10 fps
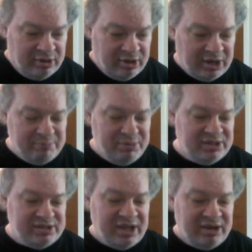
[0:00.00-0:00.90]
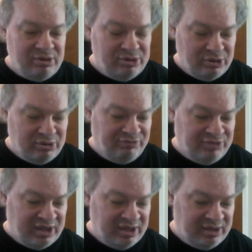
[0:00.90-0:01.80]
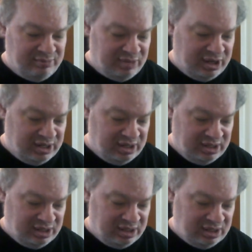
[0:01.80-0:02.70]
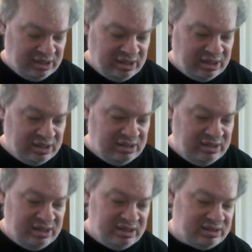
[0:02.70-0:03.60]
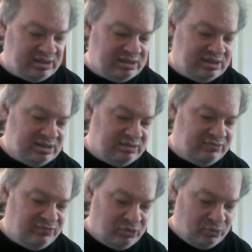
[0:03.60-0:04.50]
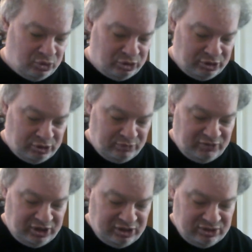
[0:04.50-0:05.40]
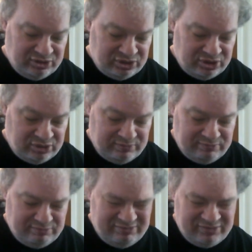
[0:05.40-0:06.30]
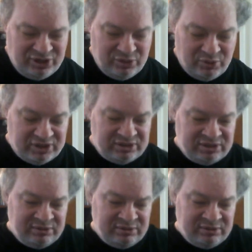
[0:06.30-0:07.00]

But I don't know if they made any discs for Warner Home Video's U.S.